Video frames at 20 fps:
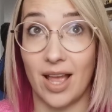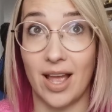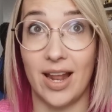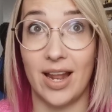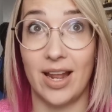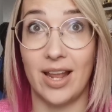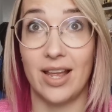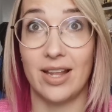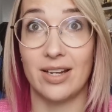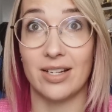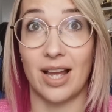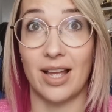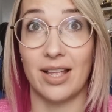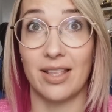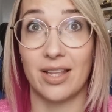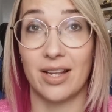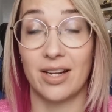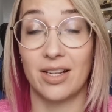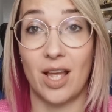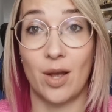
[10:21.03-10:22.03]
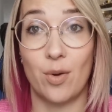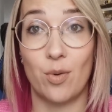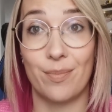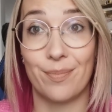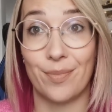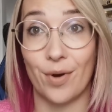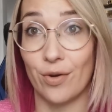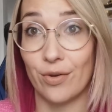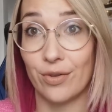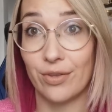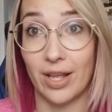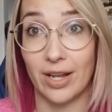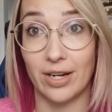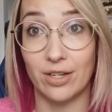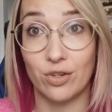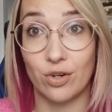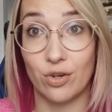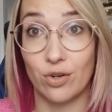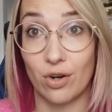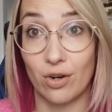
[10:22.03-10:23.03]
and I think they were both like
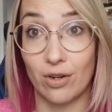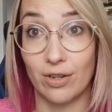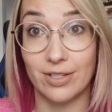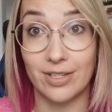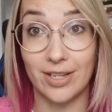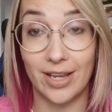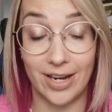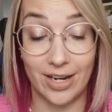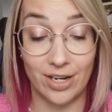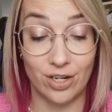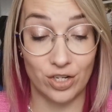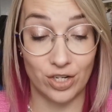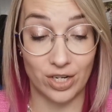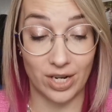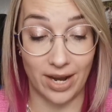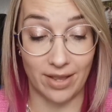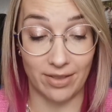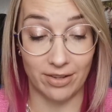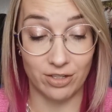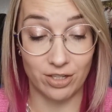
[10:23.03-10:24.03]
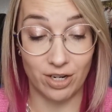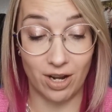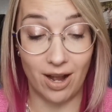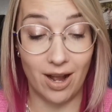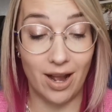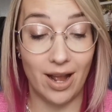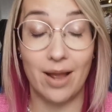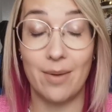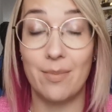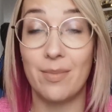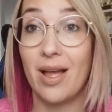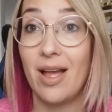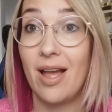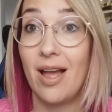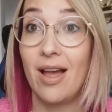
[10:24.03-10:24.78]
$2 each at the time.